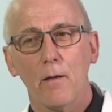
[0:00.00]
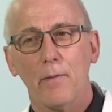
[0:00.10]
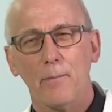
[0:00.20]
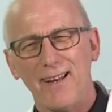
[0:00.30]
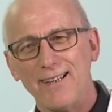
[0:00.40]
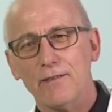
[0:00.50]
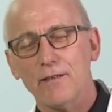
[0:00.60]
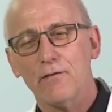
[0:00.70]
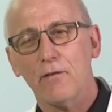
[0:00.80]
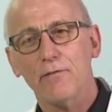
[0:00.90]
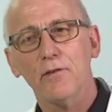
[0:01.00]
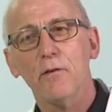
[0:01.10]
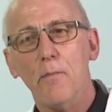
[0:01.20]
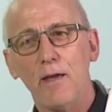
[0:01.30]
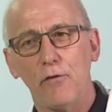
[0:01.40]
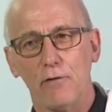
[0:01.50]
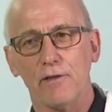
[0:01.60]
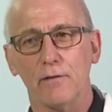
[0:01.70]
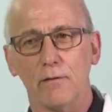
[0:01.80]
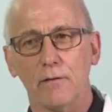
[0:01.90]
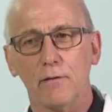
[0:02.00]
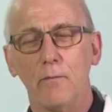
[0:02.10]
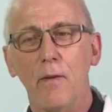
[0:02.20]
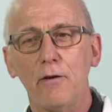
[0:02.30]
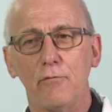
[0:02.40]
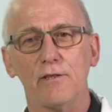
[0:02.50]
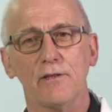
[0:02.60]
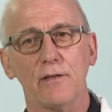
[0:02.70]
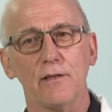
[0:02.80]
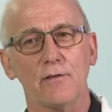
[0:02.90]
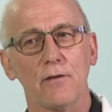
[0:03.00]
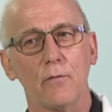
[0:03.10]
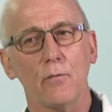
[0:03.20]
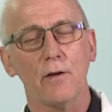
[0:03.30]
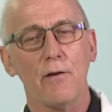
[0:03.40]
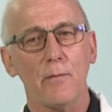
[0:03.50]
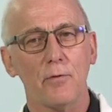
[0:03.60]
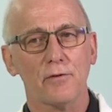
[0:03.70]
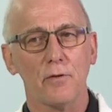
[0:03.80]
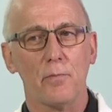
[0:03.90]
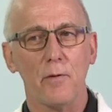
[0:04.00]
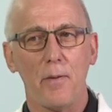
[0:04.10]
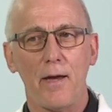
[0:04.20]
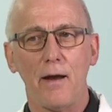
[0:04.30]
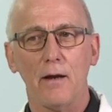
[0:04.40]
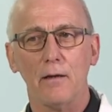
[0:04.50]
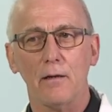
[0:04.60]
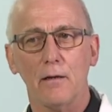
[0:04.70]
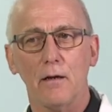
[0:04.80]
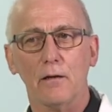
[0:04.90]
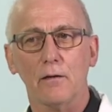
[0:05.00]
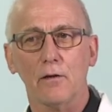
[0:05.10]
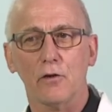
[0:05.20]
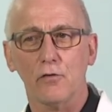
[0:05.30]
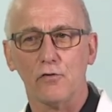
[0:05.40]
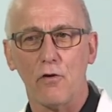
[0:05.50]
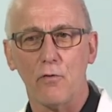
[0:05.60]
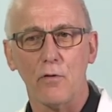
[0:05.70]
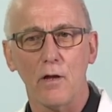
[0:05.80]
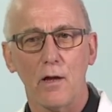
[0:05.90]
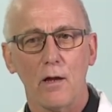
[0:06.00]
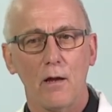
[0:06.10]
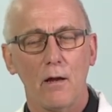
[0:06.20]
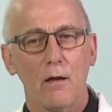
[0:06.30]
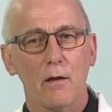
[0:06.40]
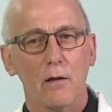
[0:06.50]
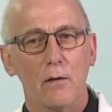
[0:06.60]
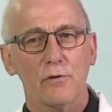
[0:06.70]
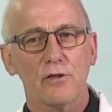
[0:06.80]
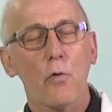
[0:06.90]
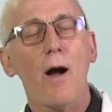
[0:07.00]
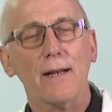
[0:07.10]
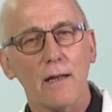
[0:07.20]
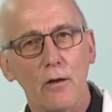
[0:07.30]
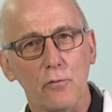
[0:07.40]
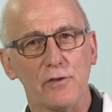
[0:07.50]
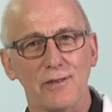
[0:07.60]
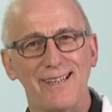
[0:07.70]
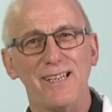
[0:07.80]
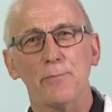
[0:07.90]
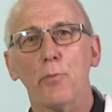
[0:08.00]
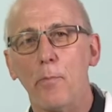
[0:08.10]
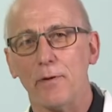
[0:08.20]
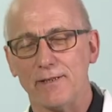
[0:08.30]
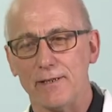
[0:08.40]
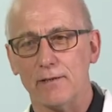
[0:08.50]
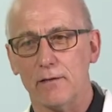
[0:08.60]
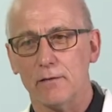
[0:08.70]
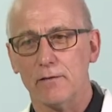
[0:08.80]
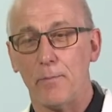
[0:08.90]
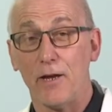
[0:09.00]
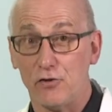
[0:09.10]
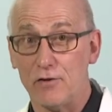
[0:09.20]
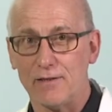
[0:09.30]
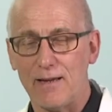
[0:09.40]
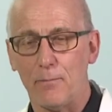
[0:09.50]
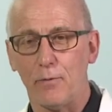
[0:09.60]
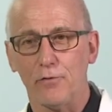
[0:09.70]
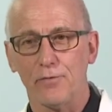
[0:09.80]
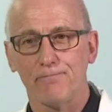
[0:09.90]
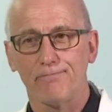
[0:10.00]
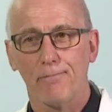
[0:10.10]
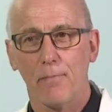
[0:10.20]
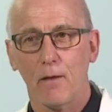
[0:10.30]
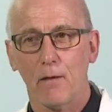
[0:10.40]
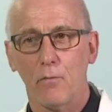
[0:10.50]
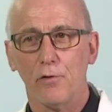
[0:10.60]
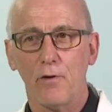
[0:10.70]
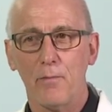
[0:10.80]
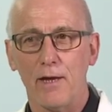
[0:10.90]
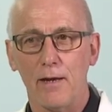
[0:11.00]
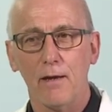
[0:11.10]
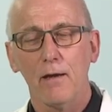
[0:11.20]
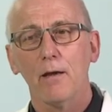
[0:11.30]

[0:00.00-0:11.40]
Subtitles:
But actually, it's not even the main reason. The main reason is that we're able to prepare a control which is quite close in its properties to patient samples. What do I mean?